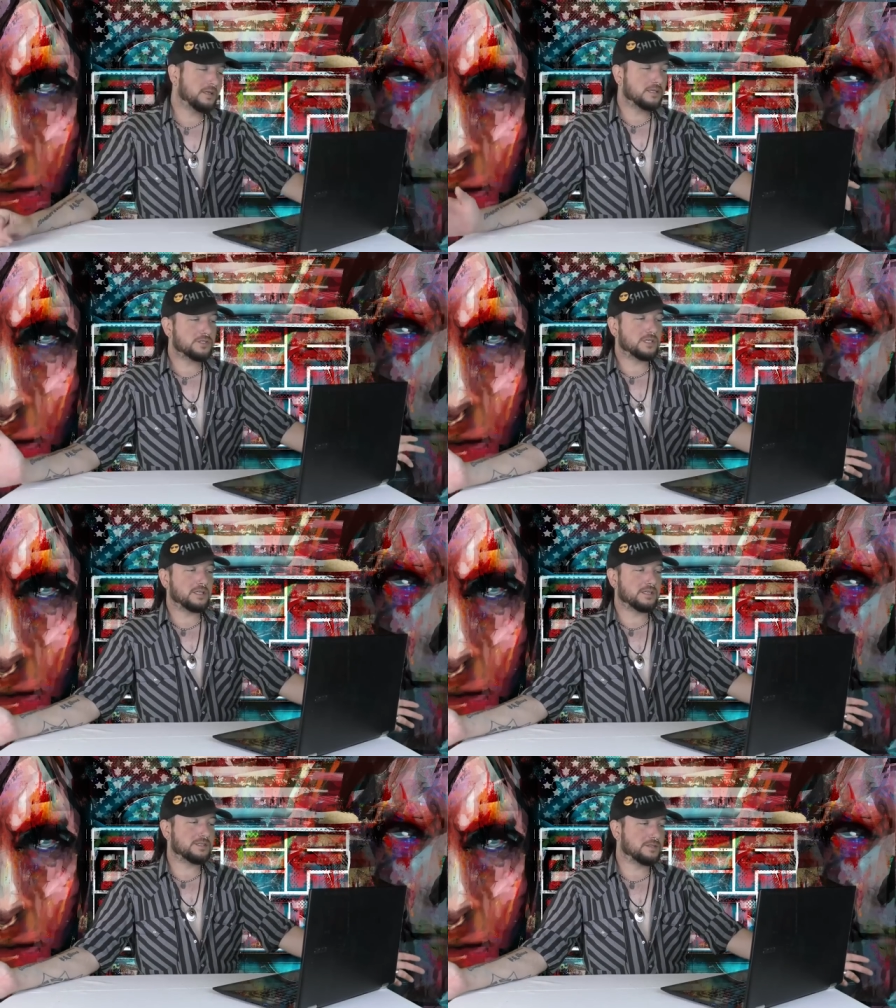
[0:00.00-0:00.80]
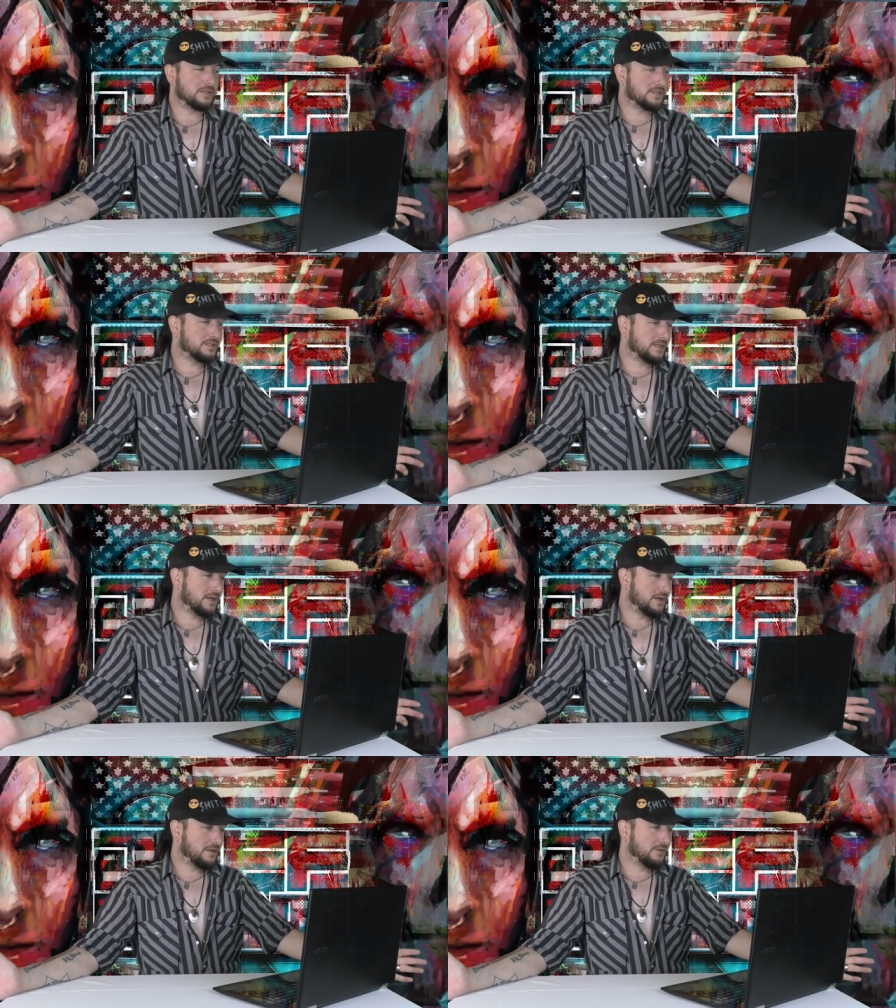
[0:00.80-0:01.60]
And then she links to this
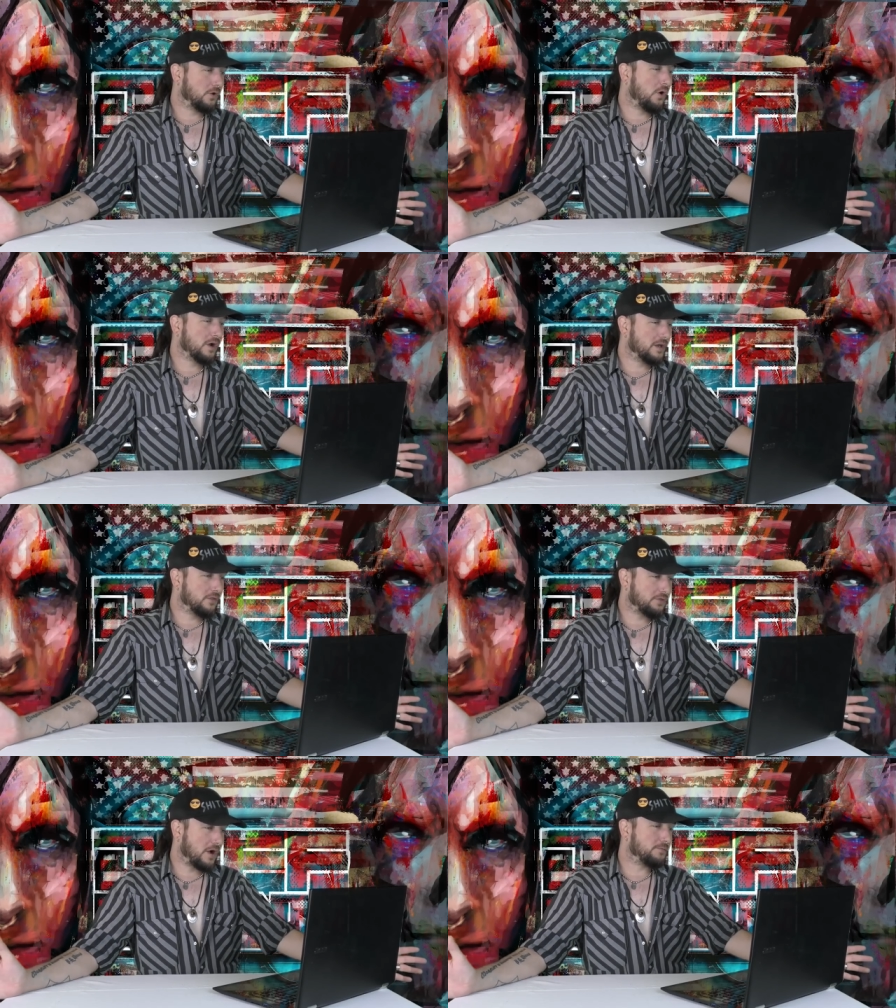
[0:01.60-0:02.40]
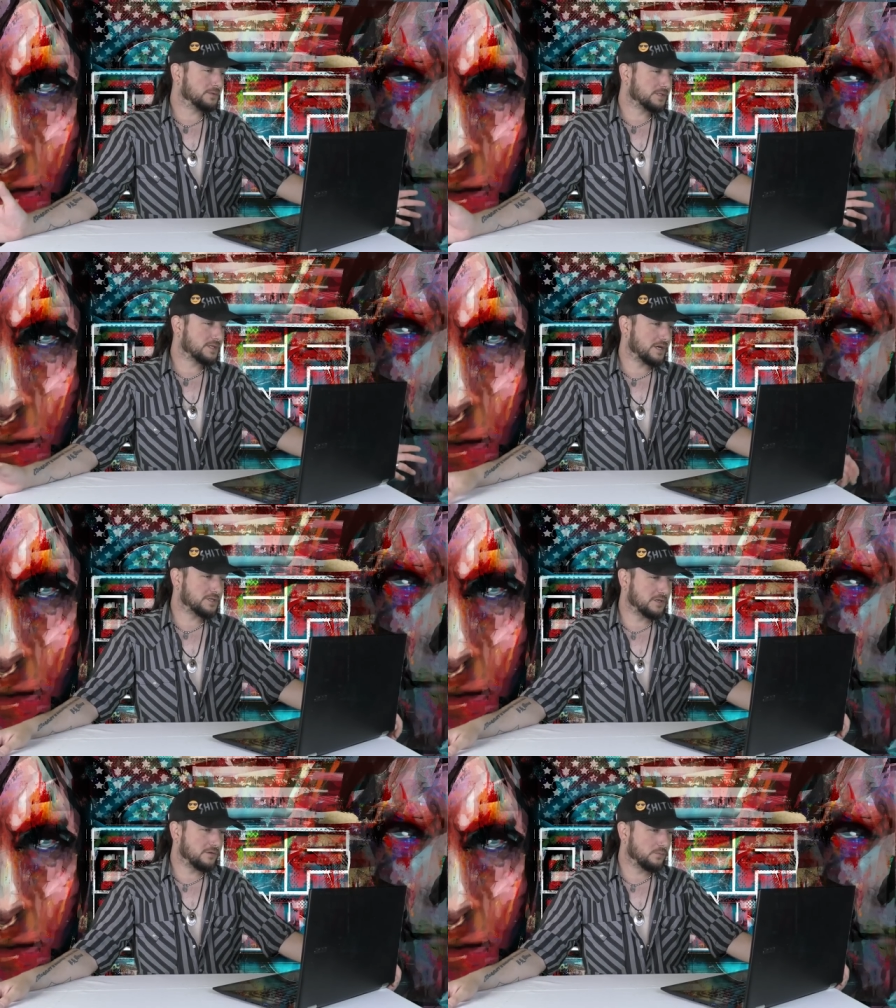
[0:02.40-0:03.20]
uh, long and thoughtful
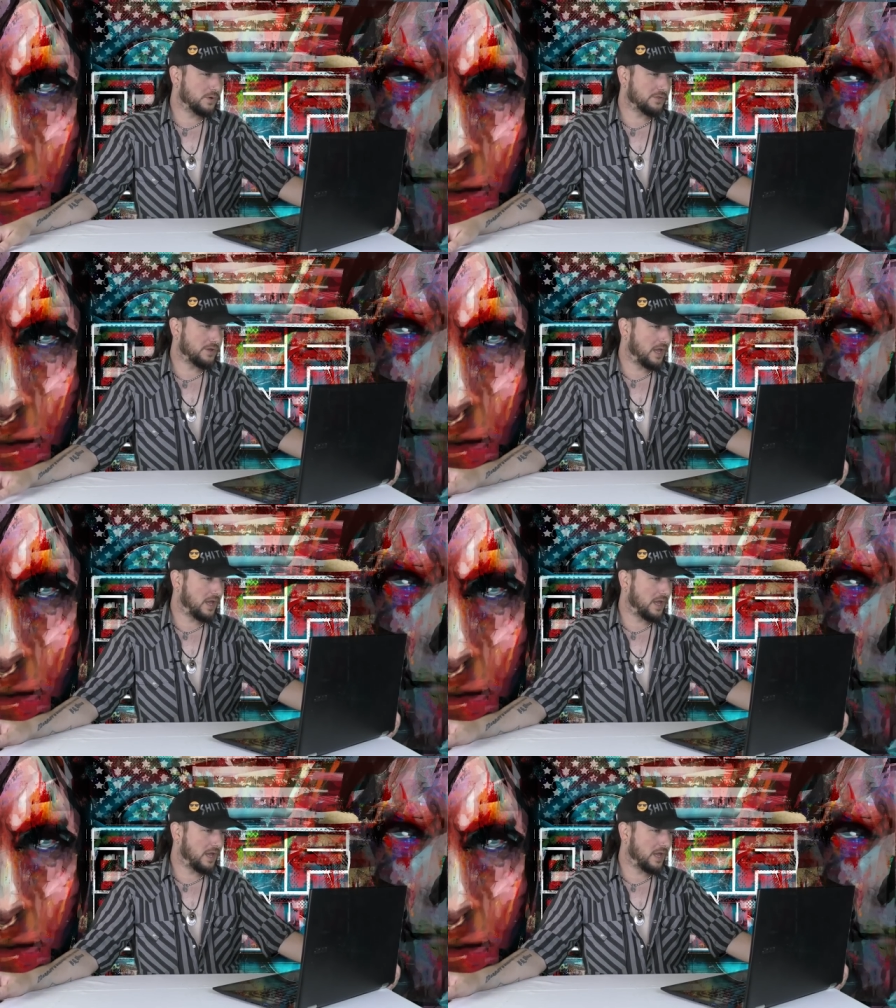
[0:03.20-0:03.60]
discussion with